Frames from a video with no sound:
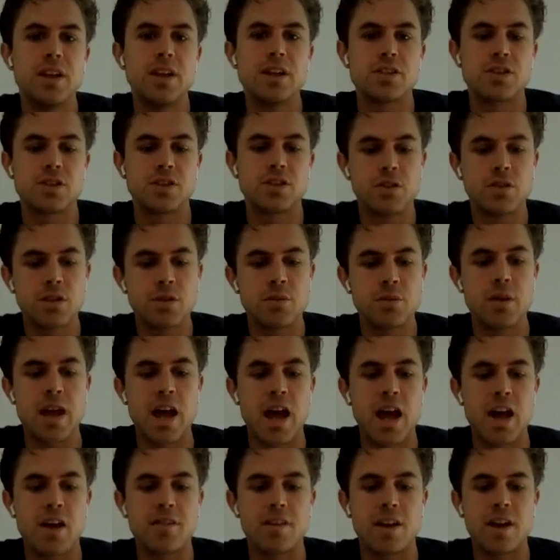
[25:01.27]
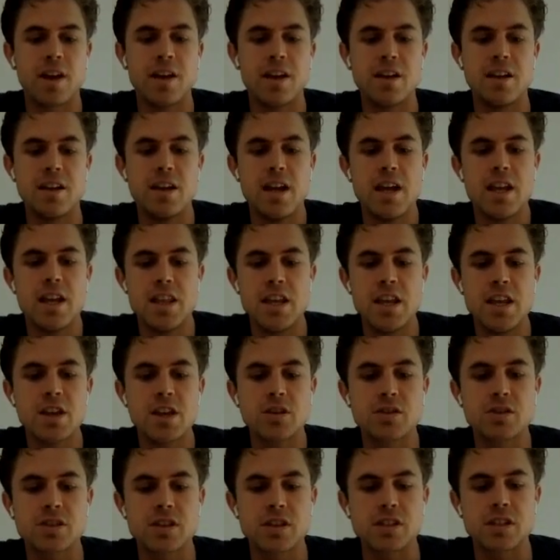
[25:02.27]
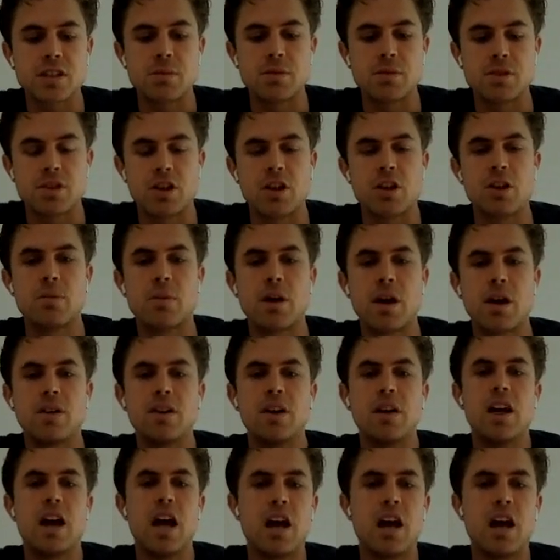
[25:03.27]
So tooling we have, and the ecosystem is all about